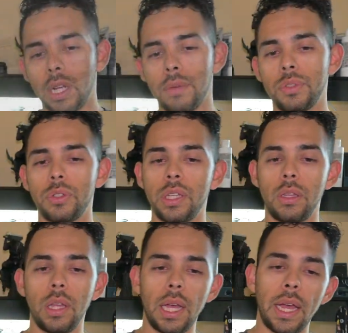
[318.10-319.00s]
comes to
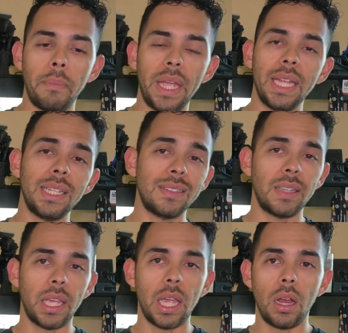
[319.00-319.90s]
maintenance
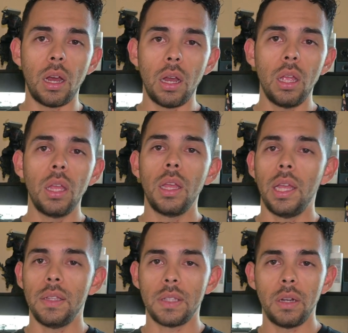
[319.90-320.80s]
and care,
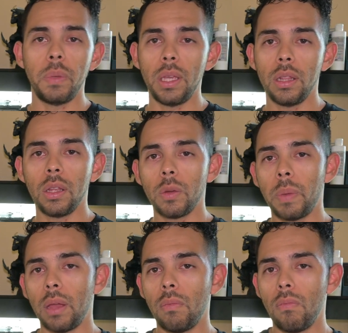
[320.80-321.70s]
it's gonna be a little
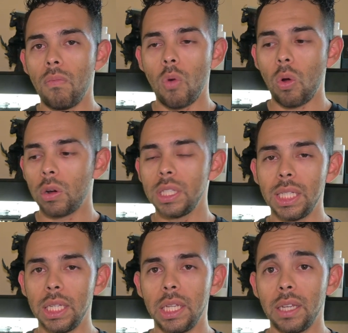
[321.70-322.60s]
bit more
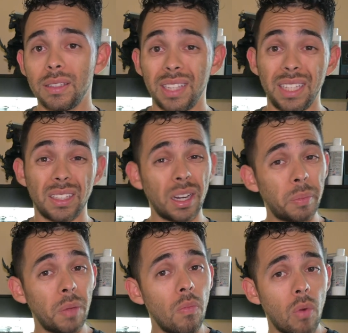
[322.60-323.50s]
tedious. It's gonna
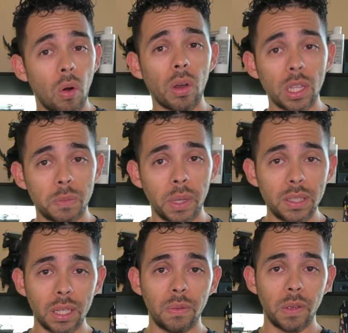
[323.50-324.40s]
be more
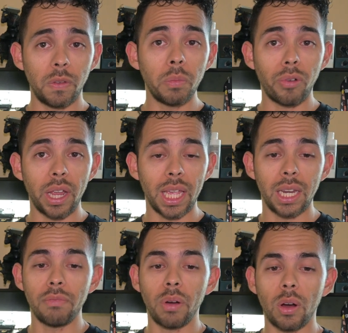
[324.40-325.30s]
expensive if you break
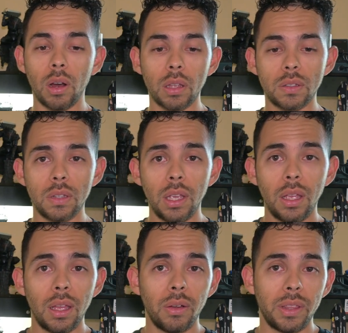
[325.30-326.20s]
any parts.
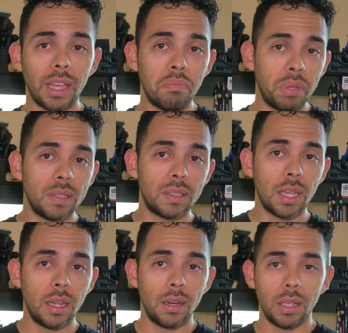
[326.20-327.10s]
With that being
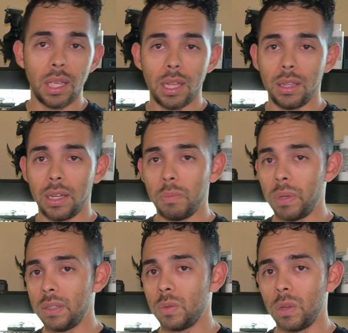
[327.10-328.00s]
said, again, that
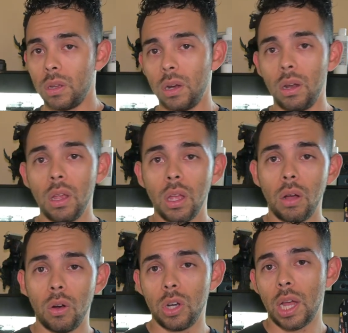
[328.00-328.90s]
depends whether
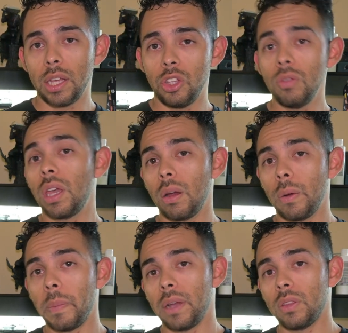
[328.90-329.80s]
or not you care
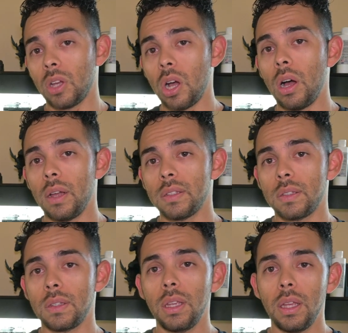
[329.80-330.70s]
about the
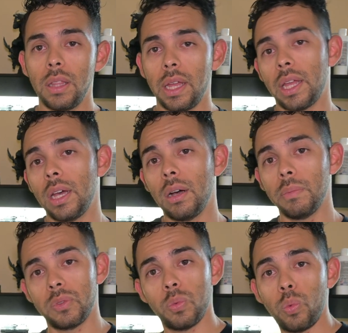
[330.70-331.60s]
costs that
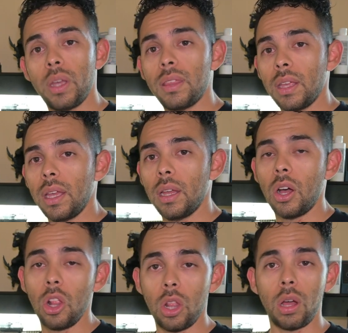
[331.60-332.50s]
comes with it
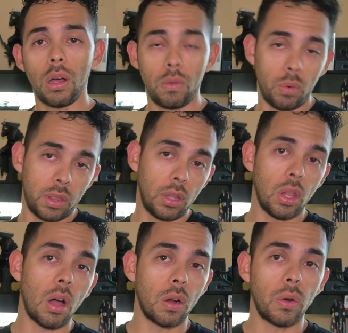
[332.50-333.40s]
along with the
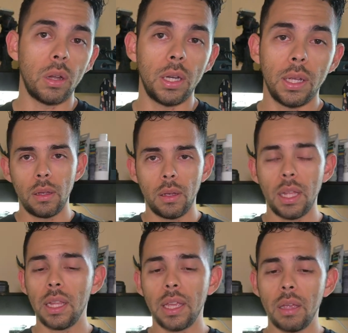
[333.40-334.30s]
long run.
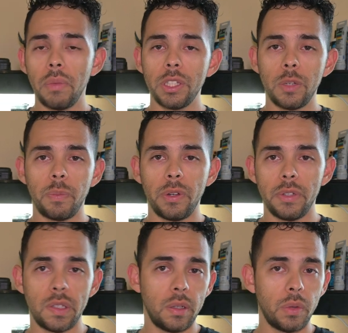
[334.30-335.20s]
And like I mentioned
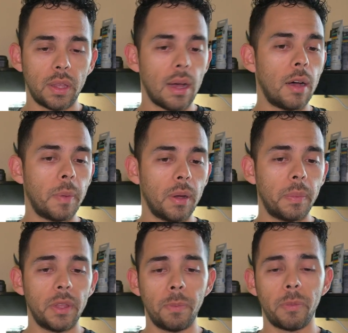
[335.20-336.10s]
previously with the hop
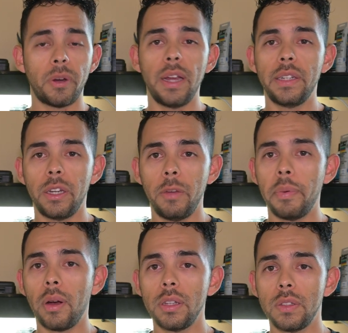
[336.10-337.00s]
up, the proprietary
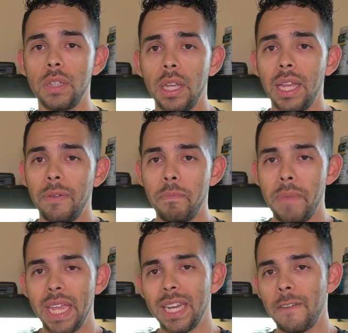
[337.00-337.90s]
parts,
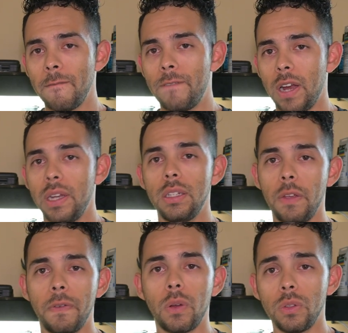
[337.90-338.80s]
making it very
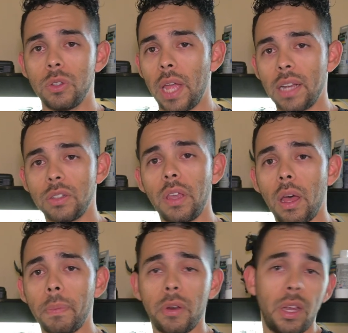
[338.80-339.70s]
difficult to actually
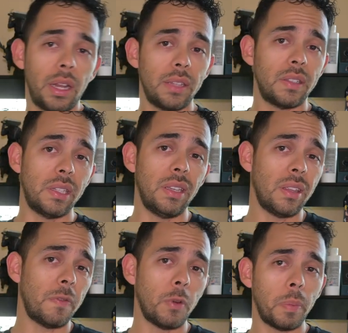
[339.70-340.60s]
upgrade and see
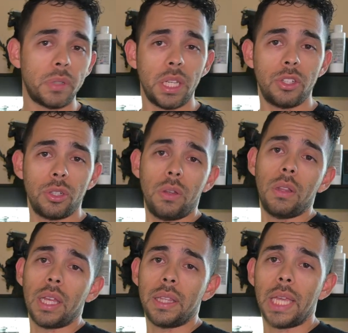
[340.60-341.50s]
the full potential
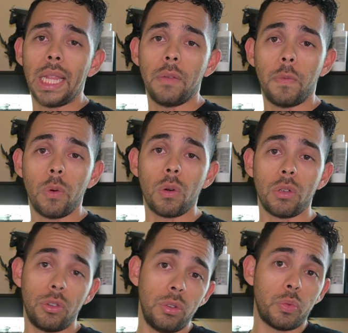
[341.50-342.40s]
that the LM4
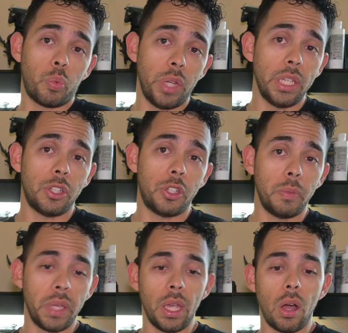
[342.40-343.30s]
could reach, to
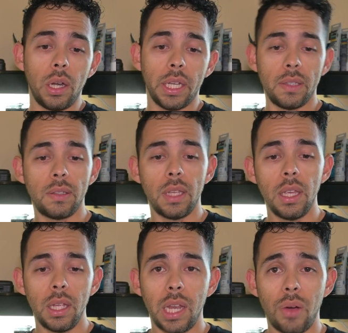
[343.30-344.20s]
be honest.
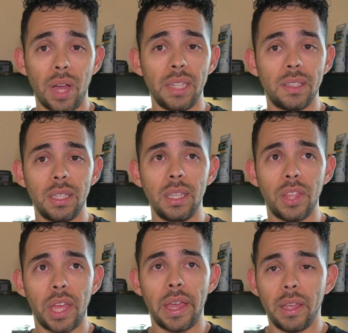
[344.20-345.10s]
Now I see
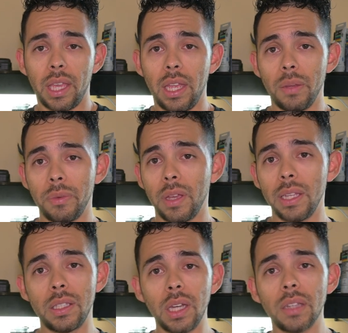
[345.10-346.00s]
that
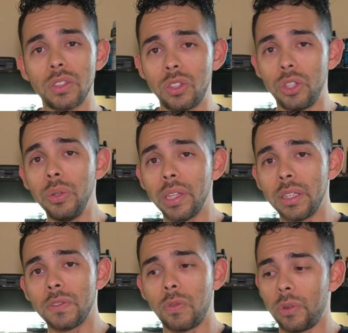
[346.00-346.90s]
KWA does do
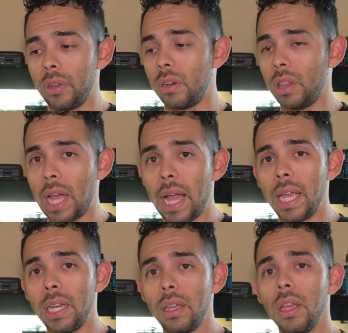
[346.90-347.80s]
this for their
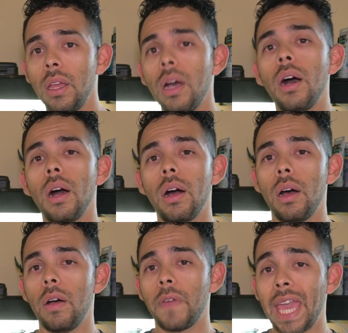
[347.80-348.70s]
line
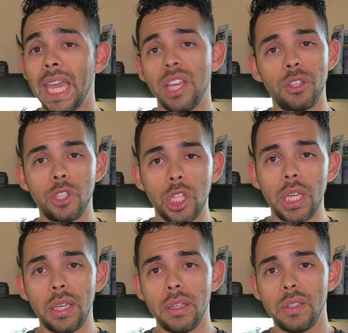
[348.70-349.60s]
of
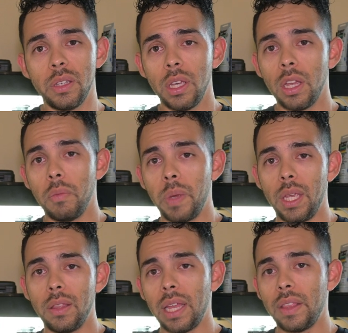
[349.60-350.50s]
AEGs,
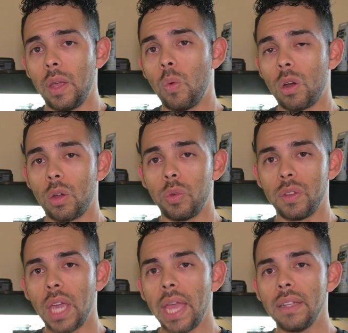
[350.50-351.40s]
being that they work
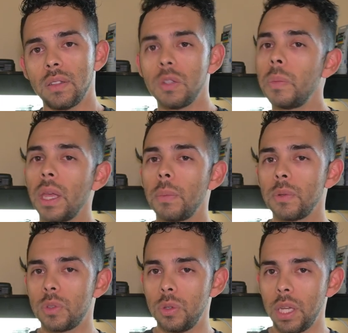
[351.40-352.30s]
with gate to be able
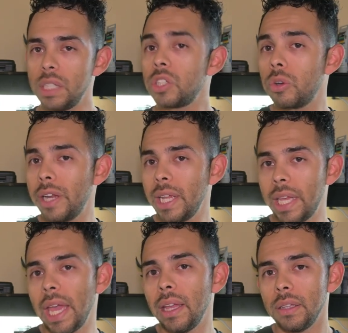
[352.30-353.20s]
to integrate
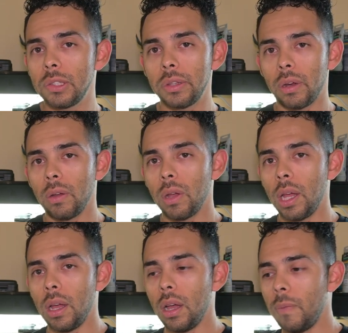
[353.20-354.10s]
gate into
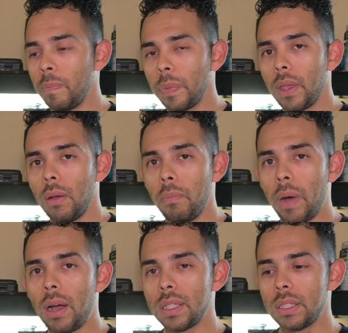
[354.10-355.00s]
their
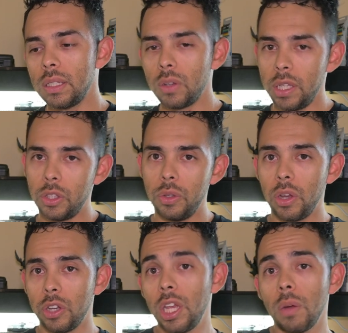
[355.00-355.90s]
boxes, into
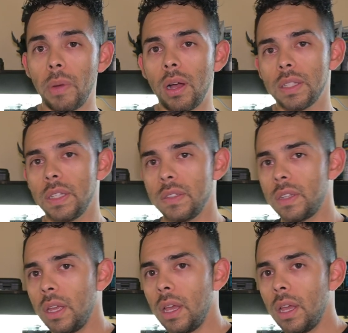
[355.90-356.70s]
their gearboxes,